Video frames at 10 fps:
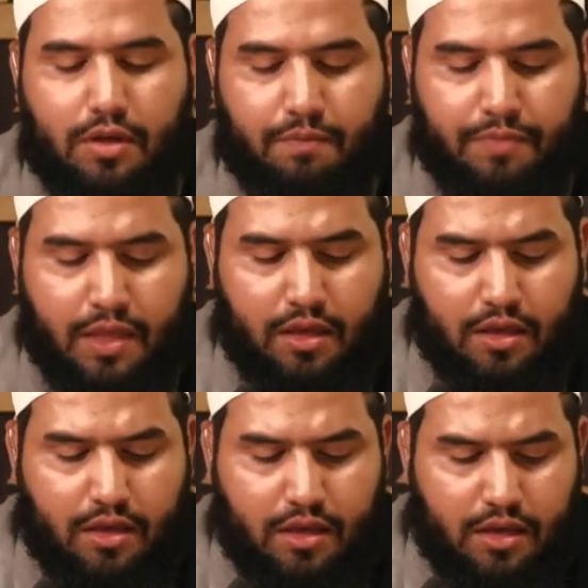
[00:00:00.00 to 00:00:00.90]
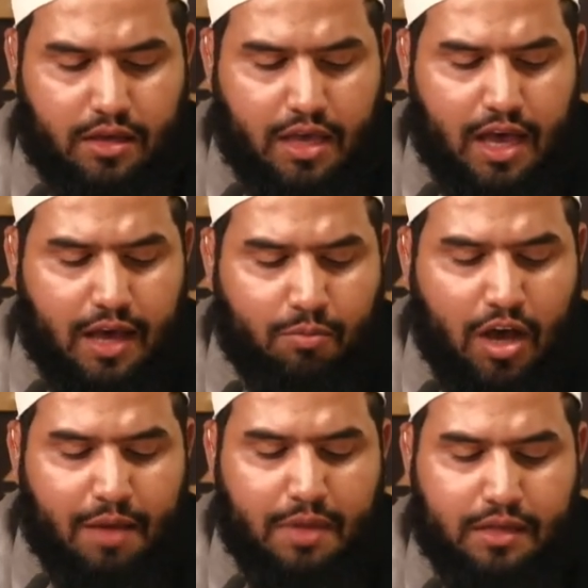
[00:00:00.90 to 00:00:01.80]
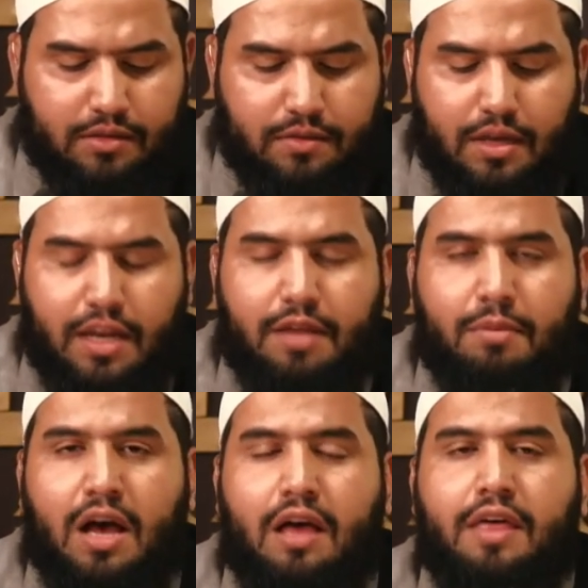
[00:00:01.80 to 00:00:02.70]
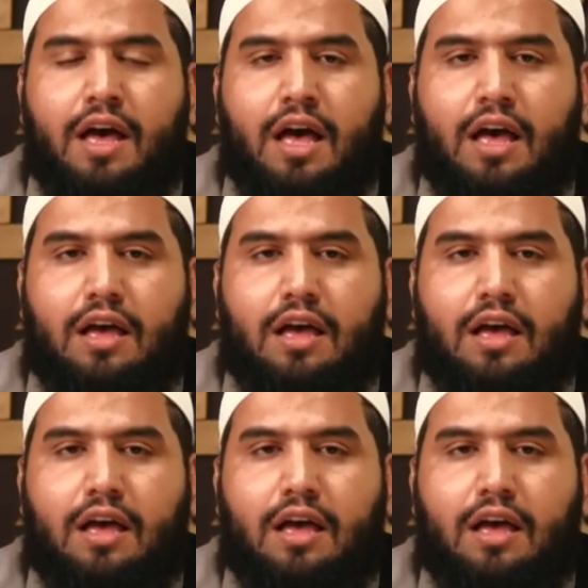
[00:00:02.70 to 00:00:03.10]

Peace be upon you. Brother Muhammad,